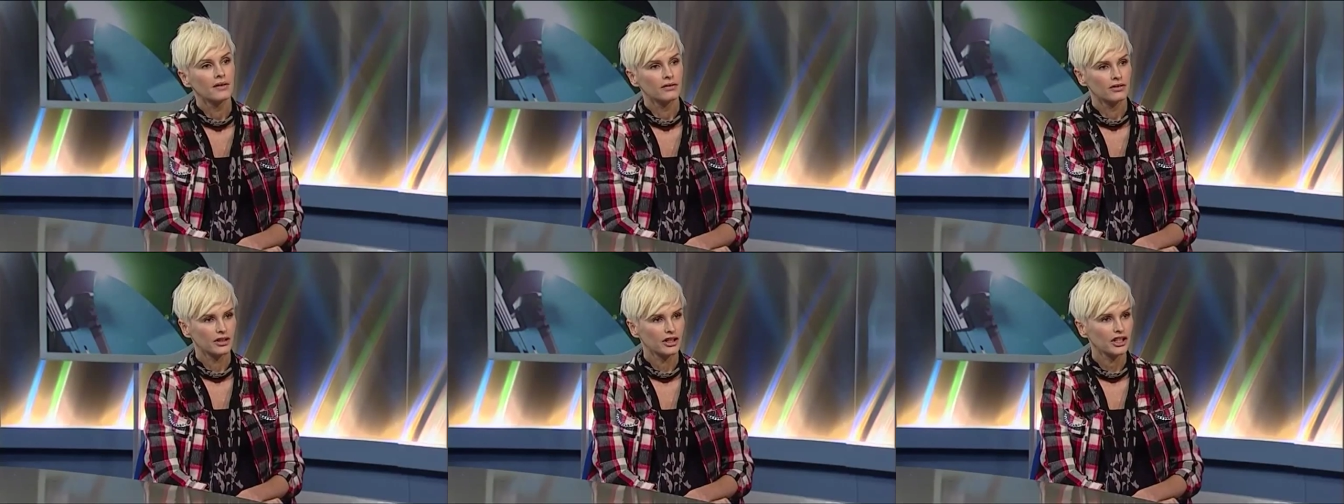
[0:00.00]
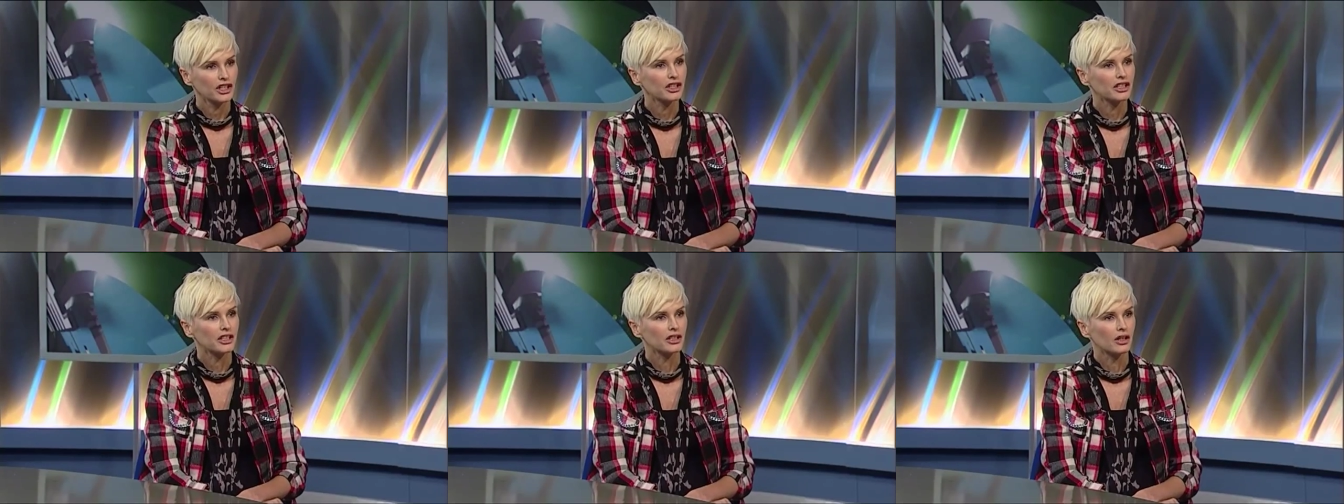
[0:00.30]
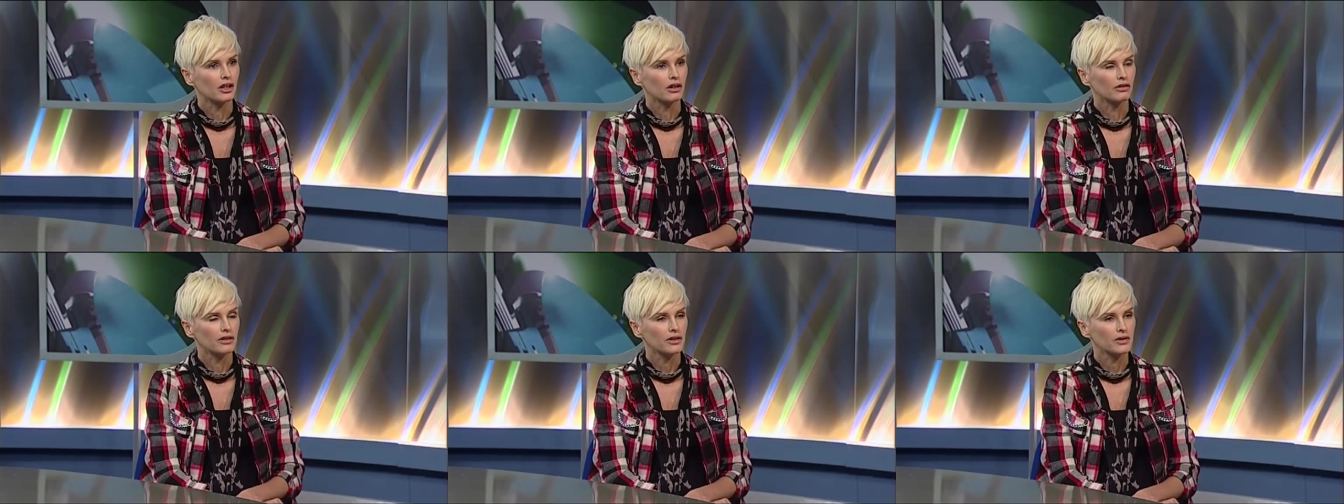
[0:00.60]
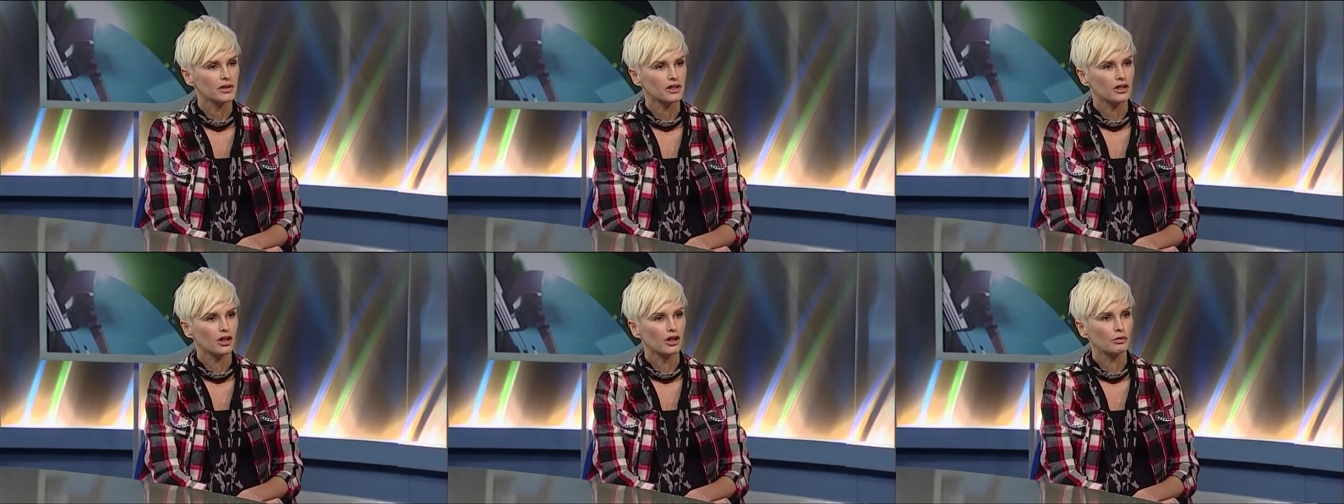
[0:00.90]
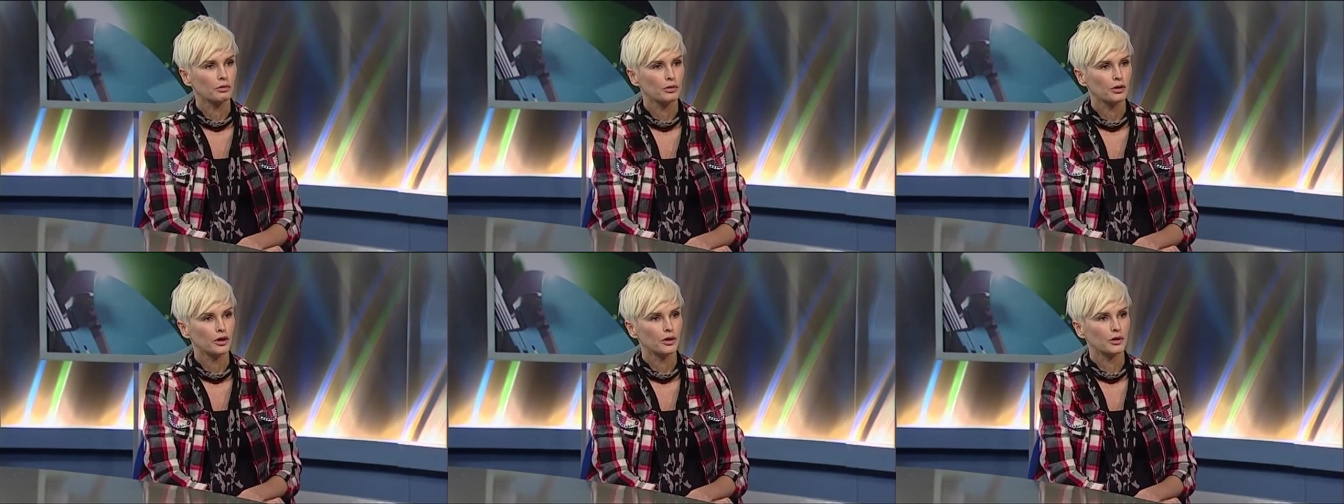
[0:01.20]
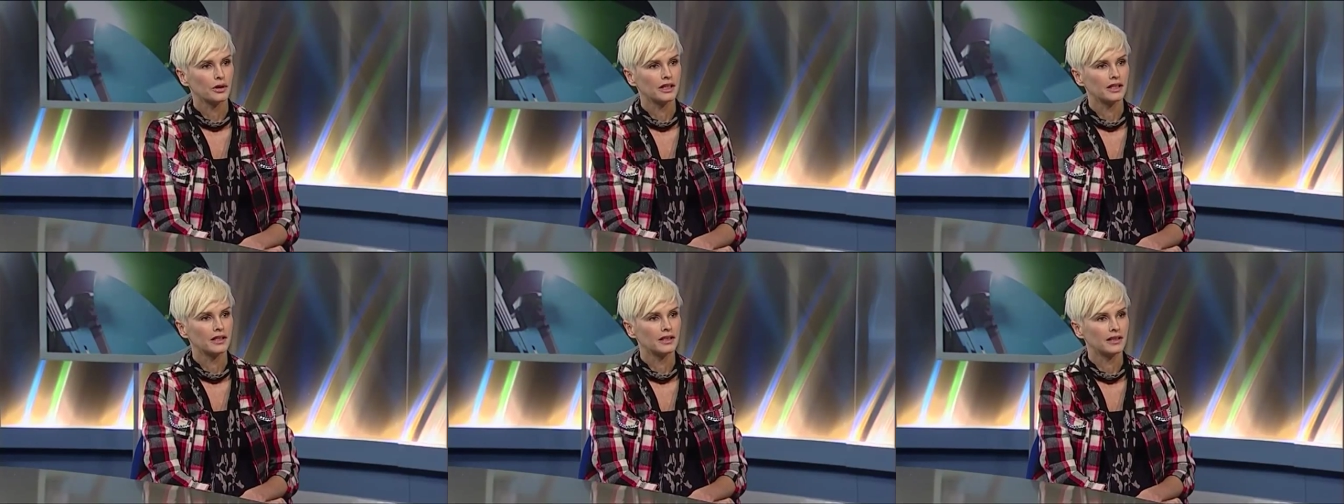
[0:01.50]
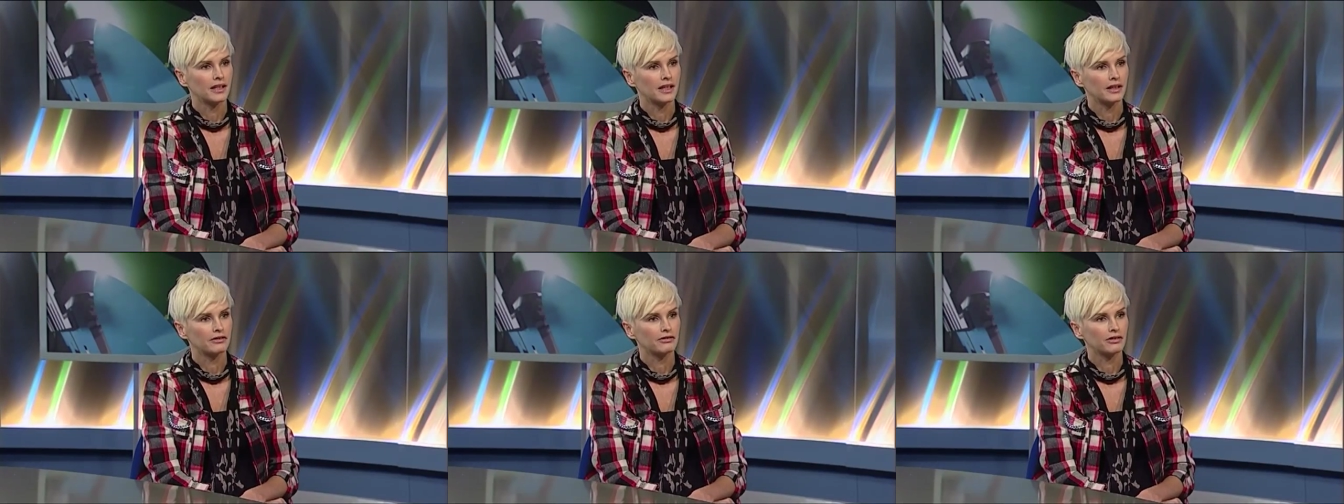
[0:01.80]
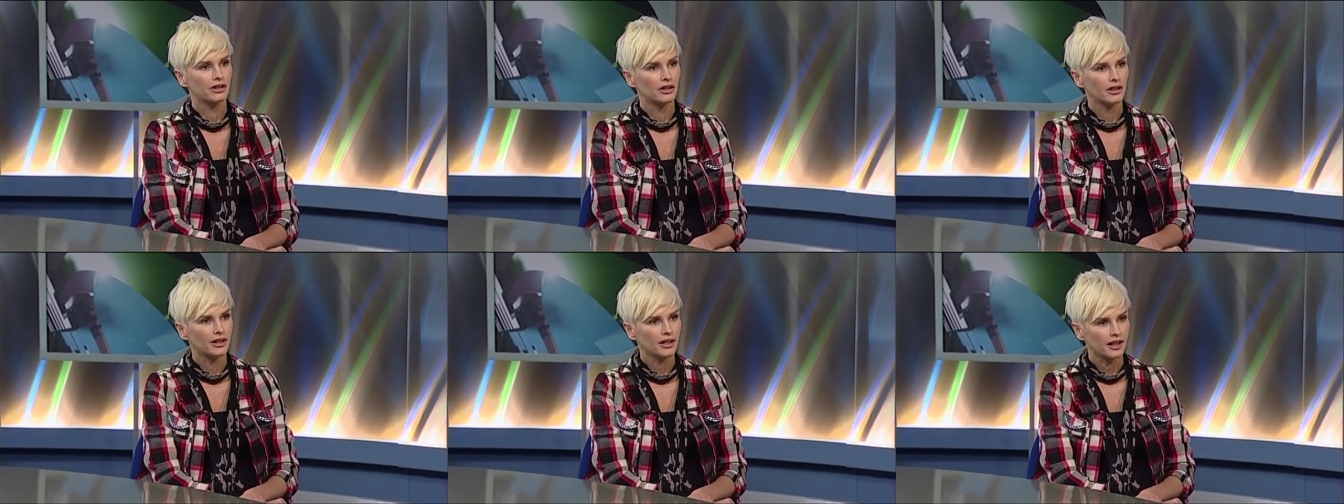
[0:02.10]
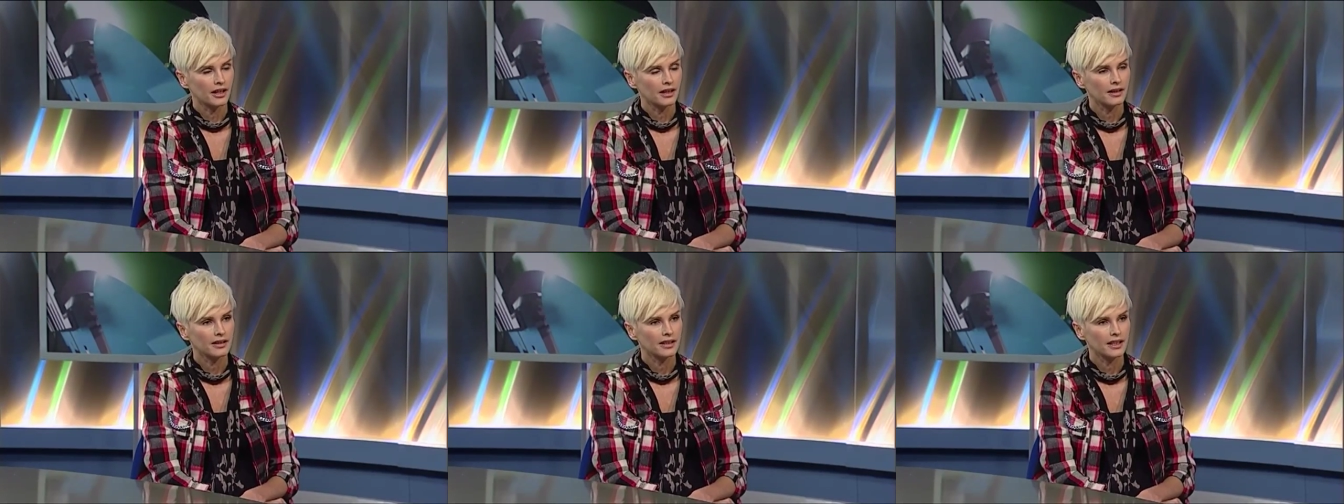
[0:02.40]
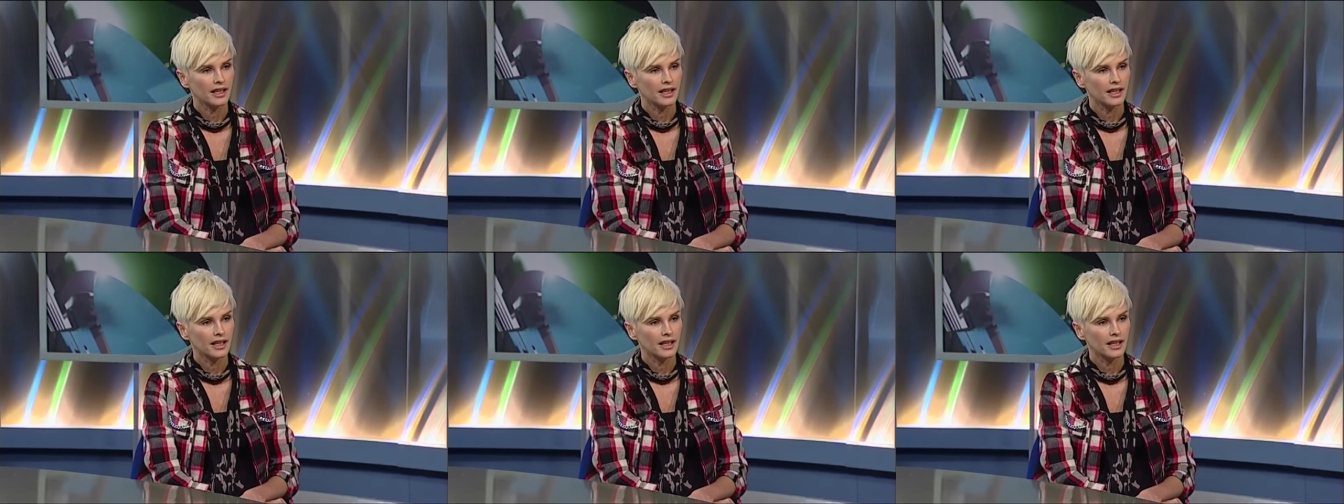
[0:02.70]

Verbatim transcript: Very yeah. Hmm. good at golf. He was a golf pro in yeah. uh, Florida.